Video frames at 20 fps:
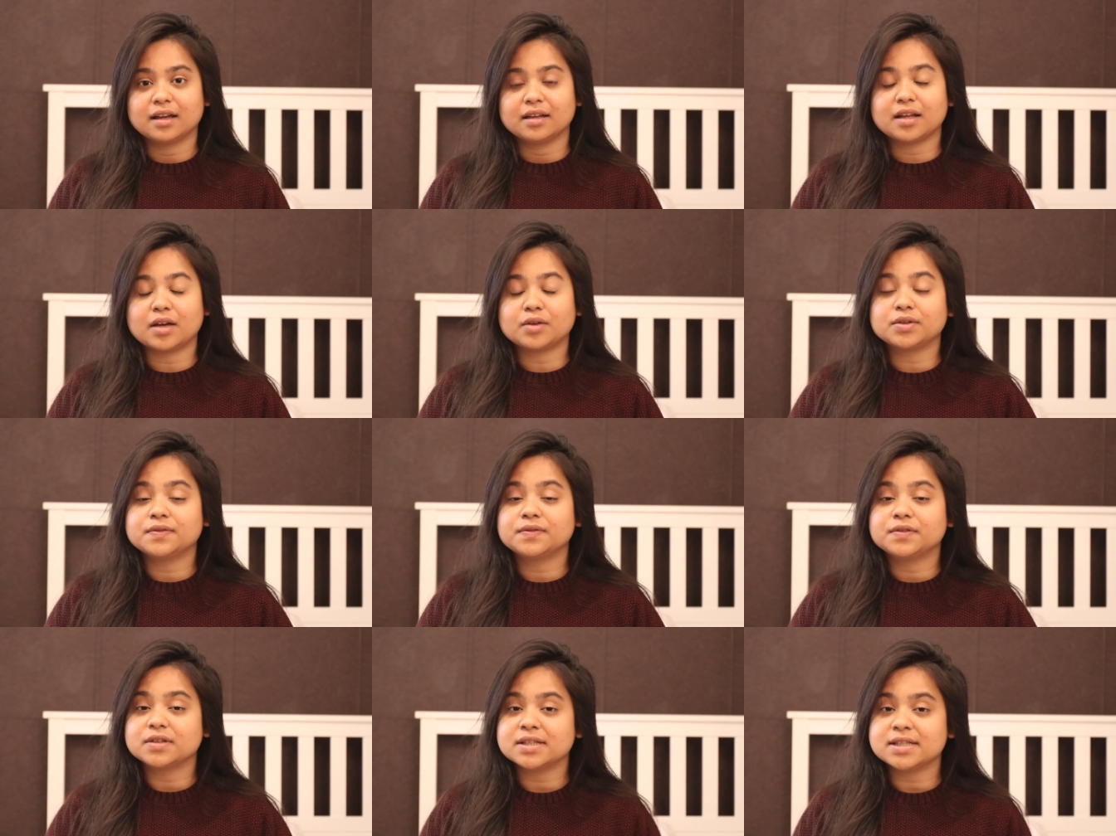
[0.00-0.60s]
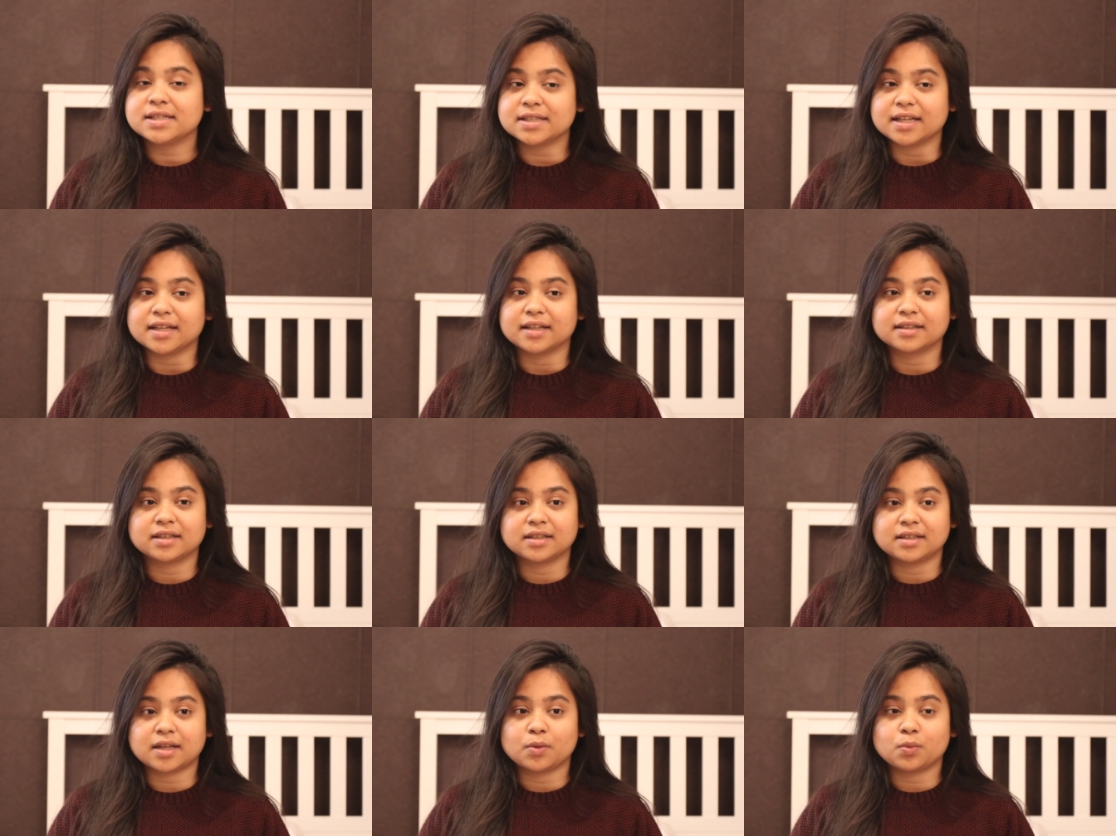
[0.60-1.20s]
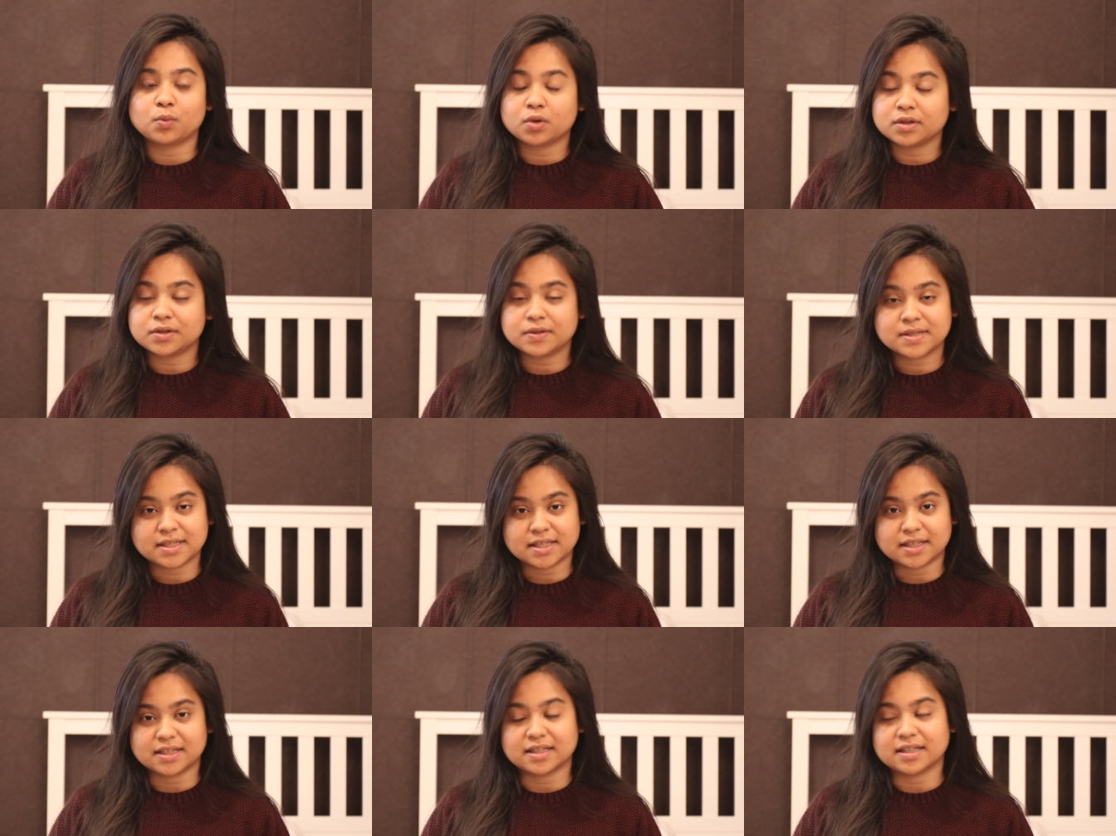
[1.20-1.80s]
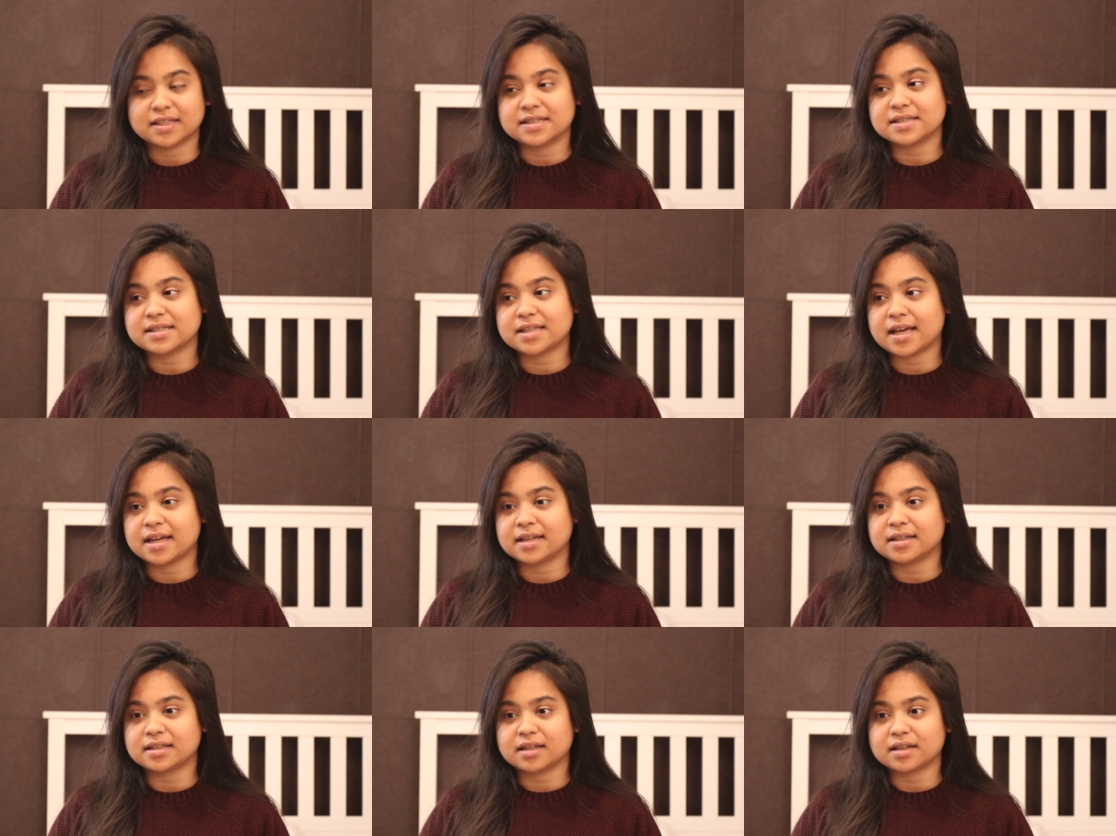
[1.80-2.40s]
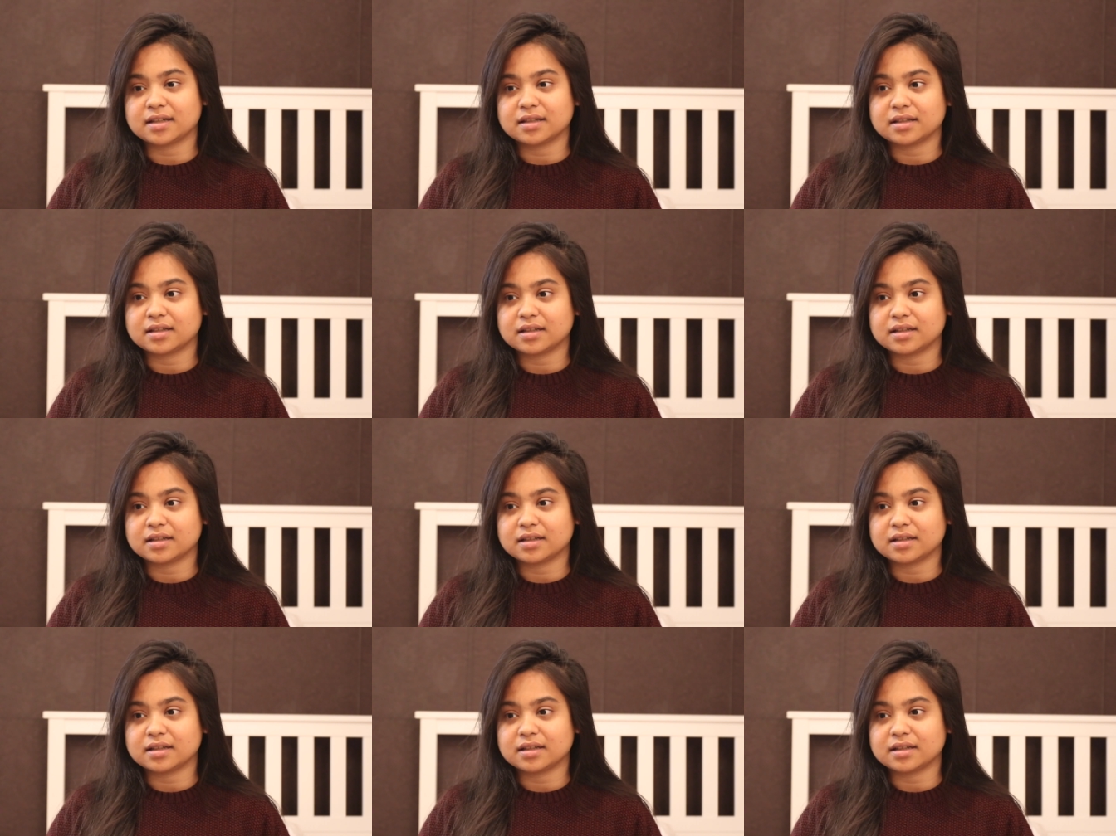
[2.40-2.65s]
Now the first thing that I want to say is that